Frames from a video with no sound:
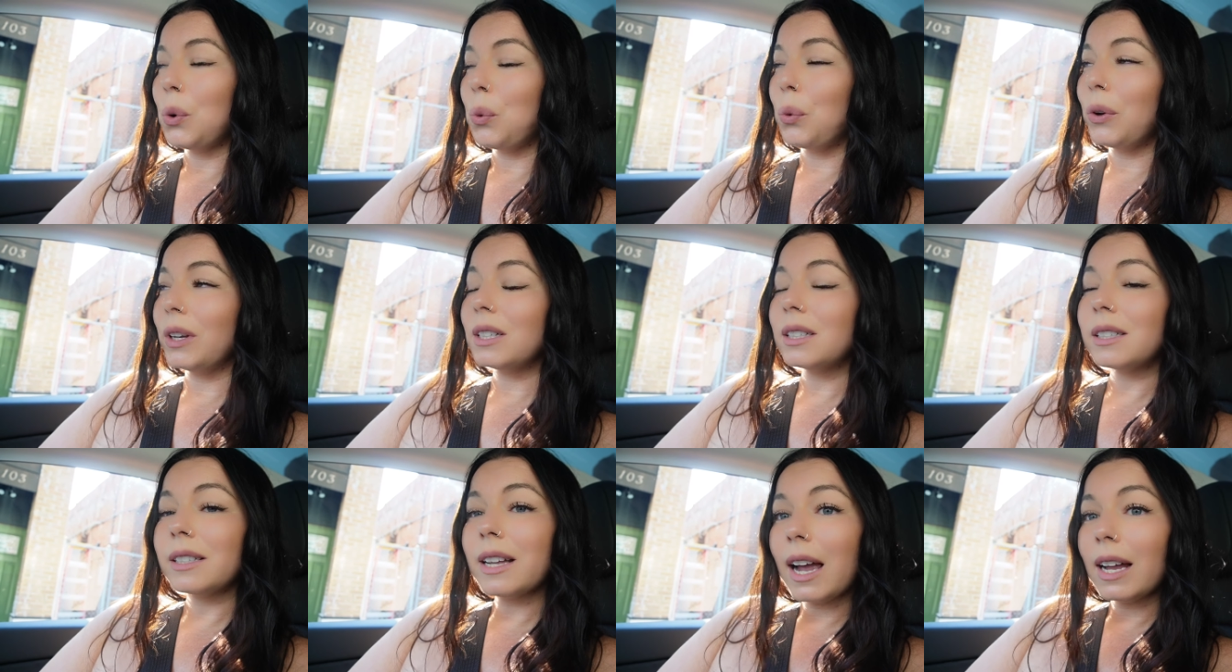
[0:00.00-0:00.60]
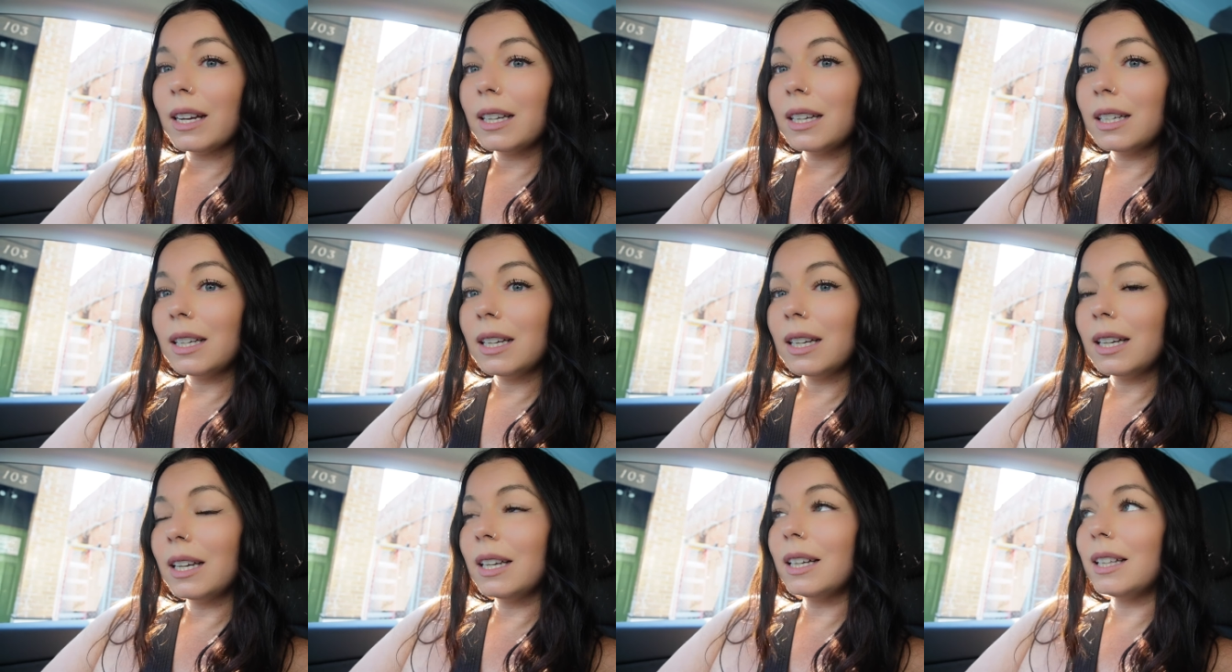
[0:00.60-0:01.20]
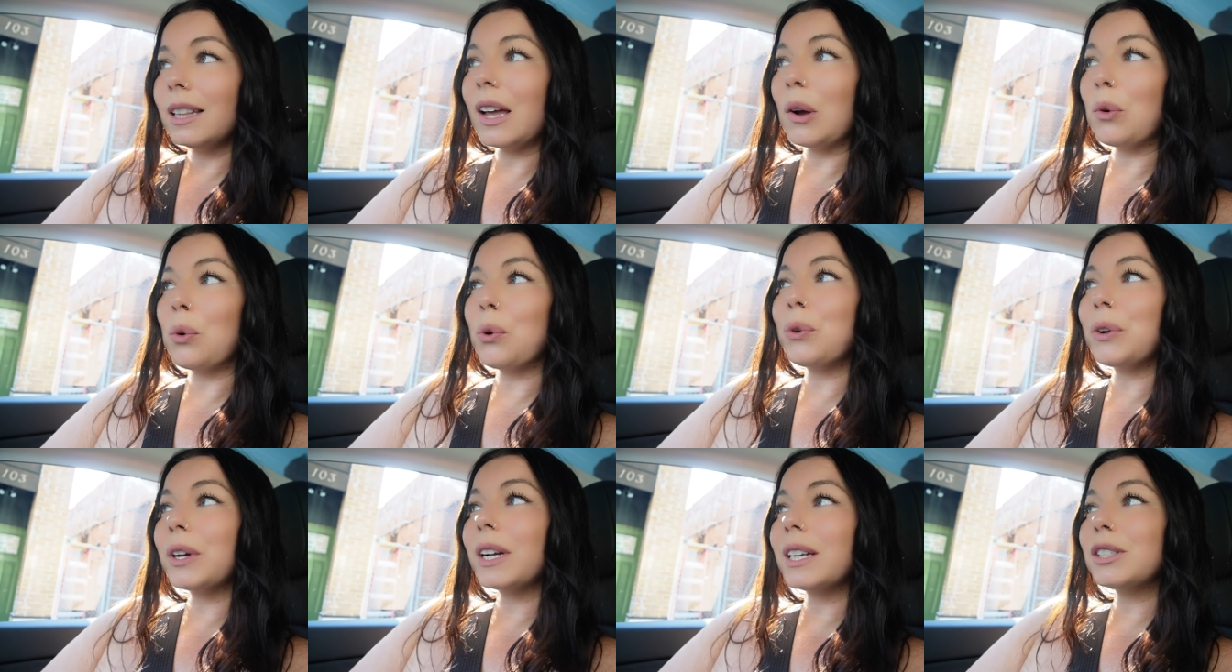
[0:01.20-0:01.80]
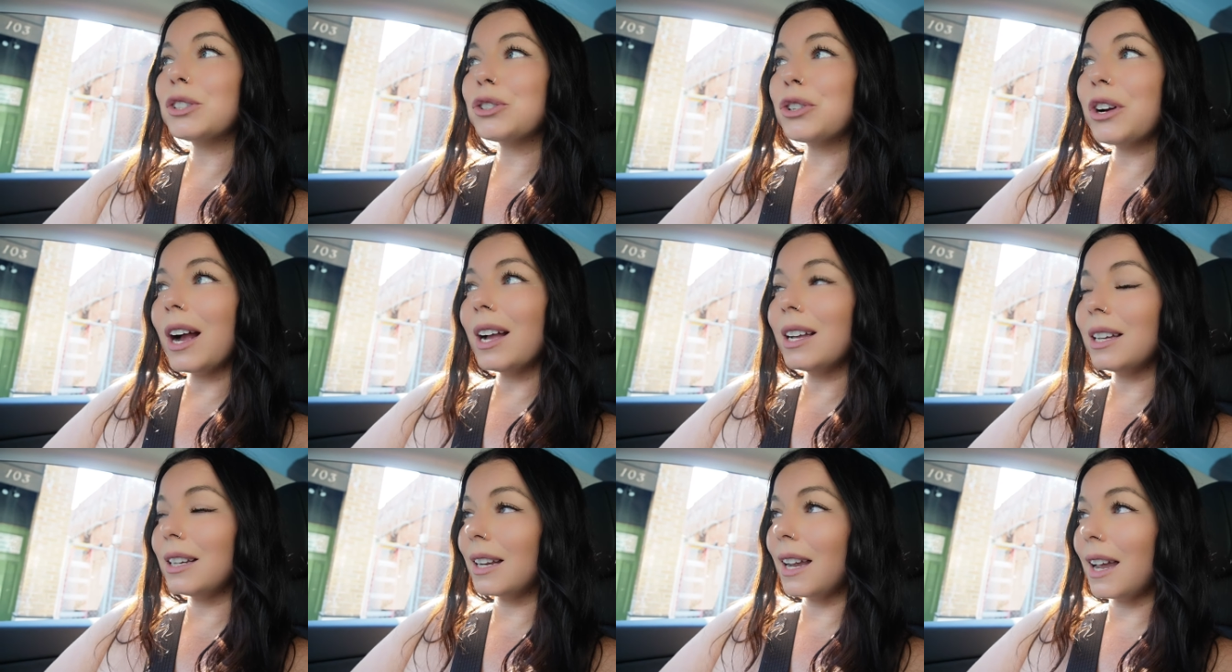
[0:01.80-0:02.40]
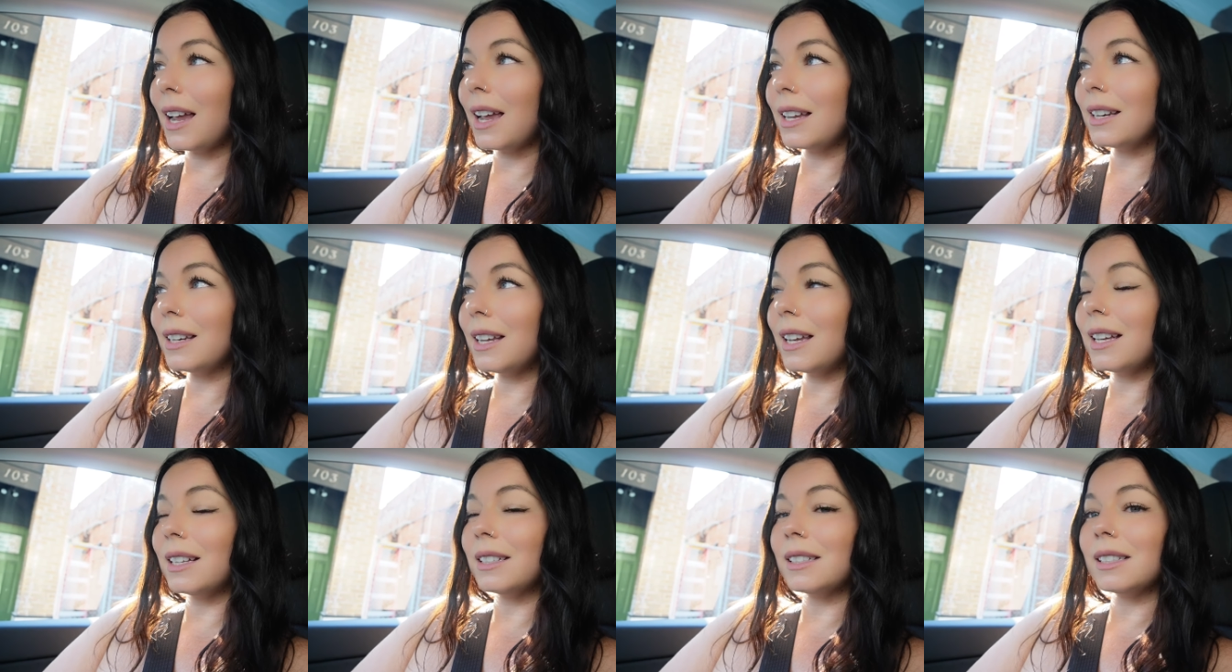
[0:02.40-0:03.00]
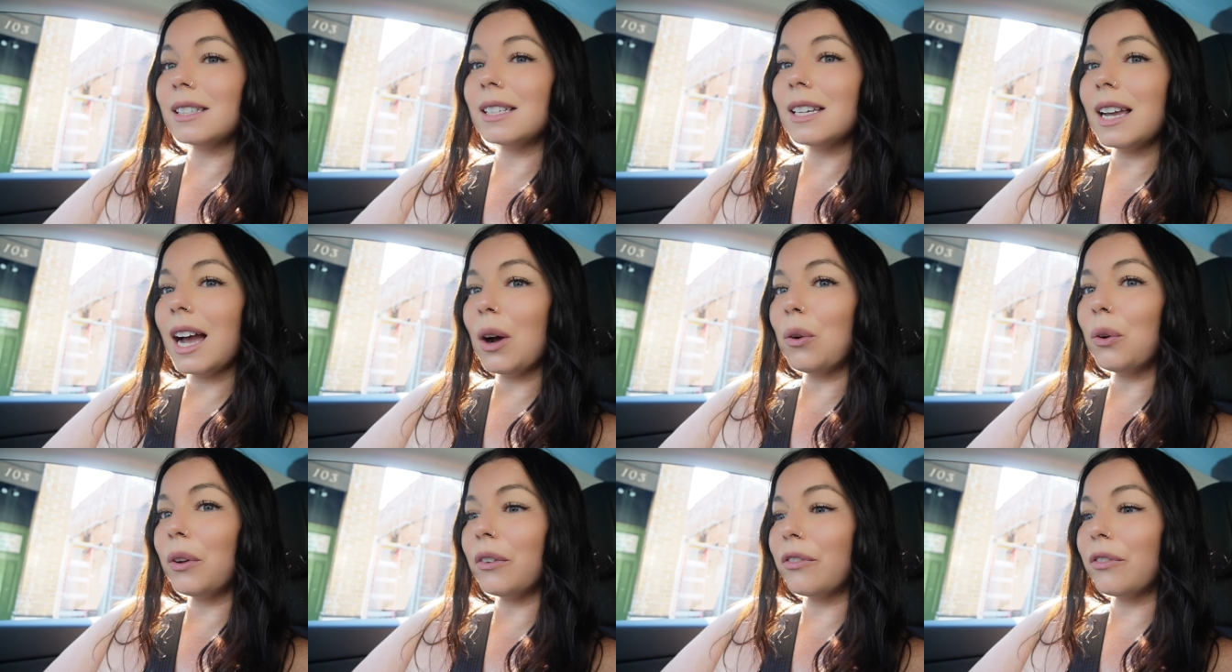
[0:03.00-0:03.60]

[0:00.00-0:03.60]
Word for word: we decided that we were going to try it again and see how we